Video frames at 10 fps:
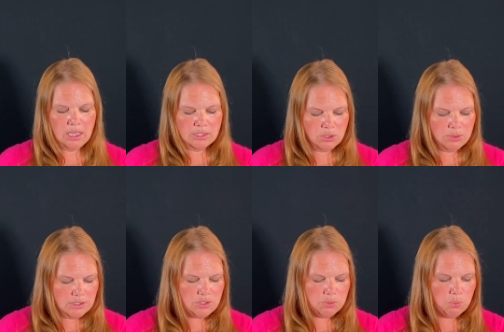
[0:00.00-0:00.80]
And so
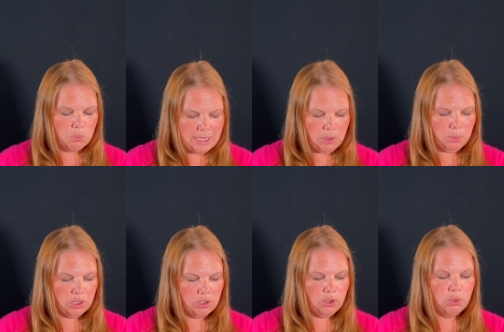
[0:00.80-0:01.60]
this week, we're
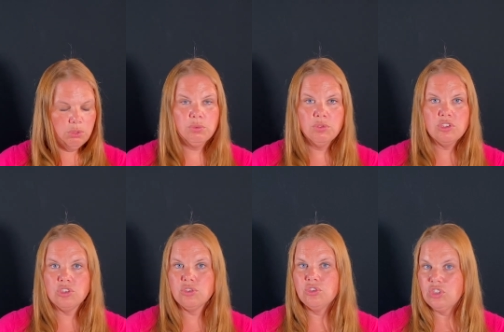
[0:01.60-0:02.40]
going to go through
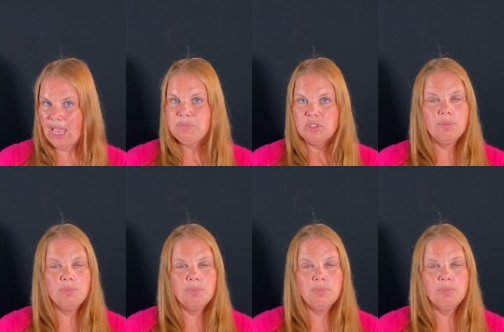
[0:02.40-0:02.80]
this chapter.